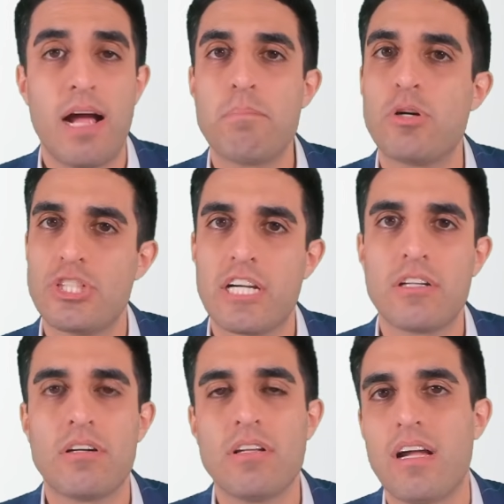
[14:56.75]

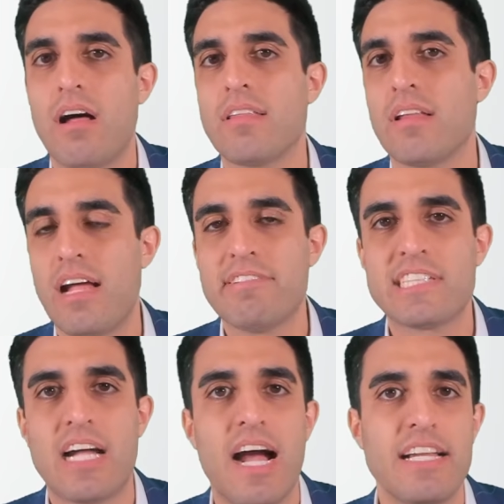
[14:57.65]
particularly on the left
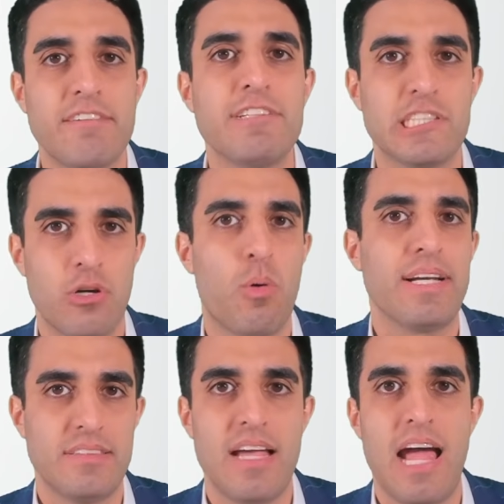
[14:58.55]
side if it's
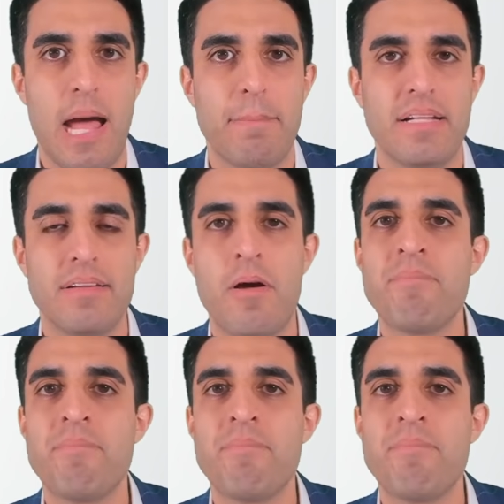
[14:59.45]
going to happen.